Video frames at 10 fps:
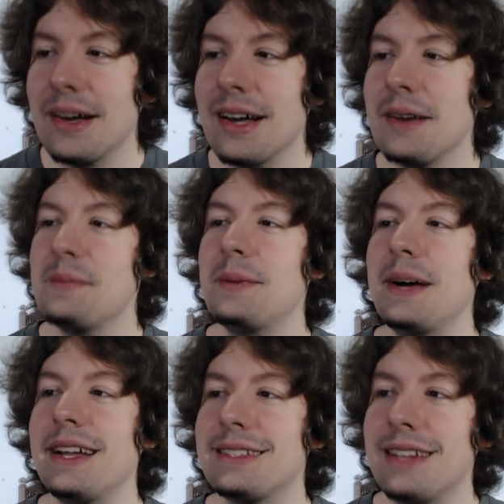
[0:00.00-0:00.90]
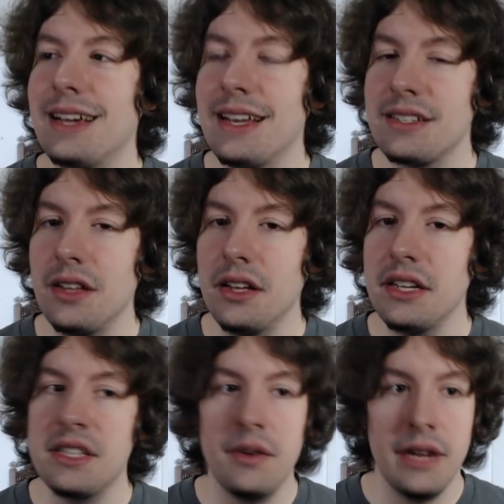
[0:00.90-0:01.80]
uh, but uh, as
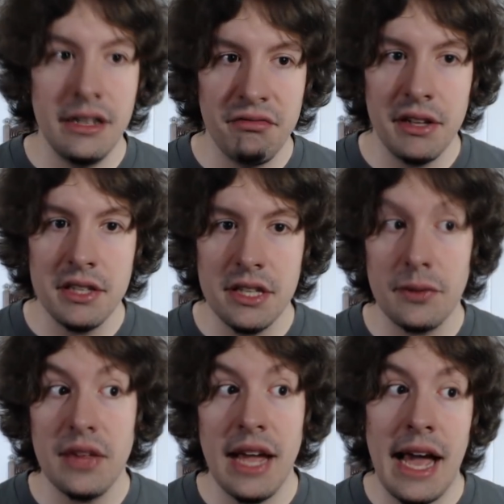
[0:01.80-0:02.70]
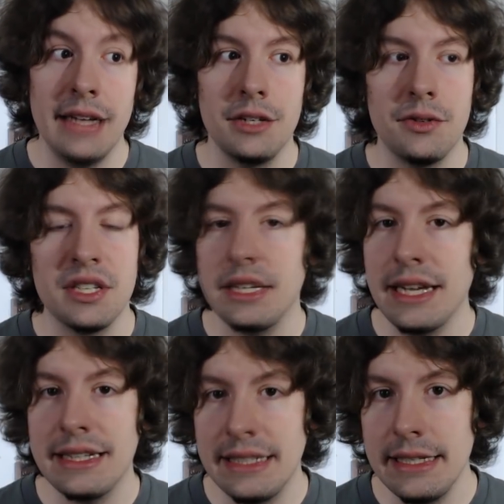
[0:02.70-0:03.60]
long as they're inoffensive or they add
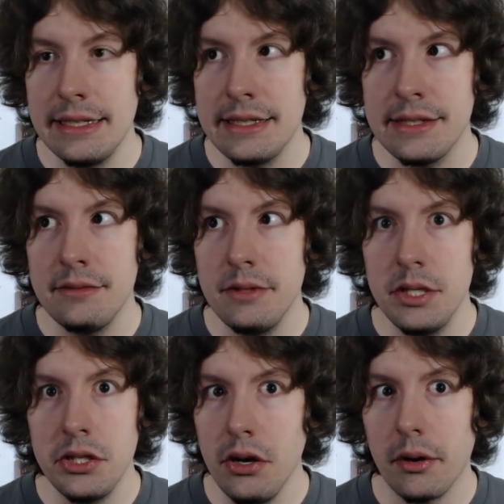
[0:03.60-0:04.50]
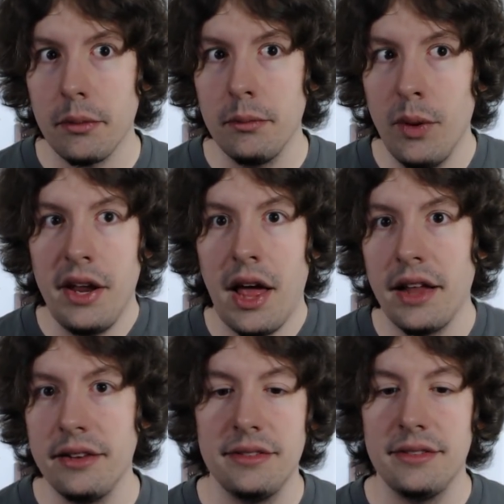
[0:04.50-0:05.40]
interesting ideas, sure, why
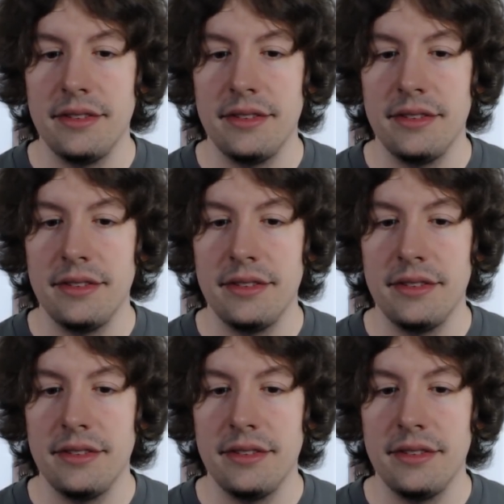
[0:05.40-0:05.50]
not?